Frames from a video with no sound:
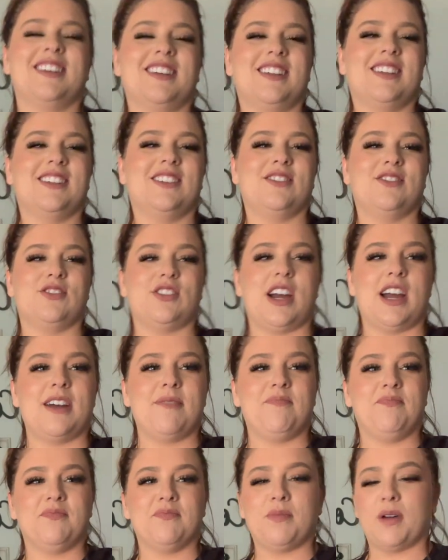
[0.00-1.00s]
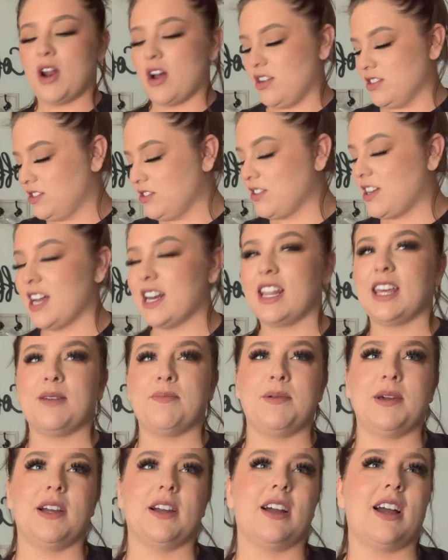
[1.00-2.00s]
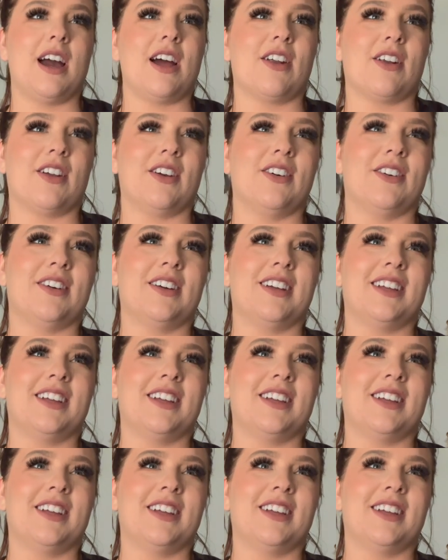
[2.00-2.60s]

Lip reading: You wanna try it? Also kind of like beer, I don't know.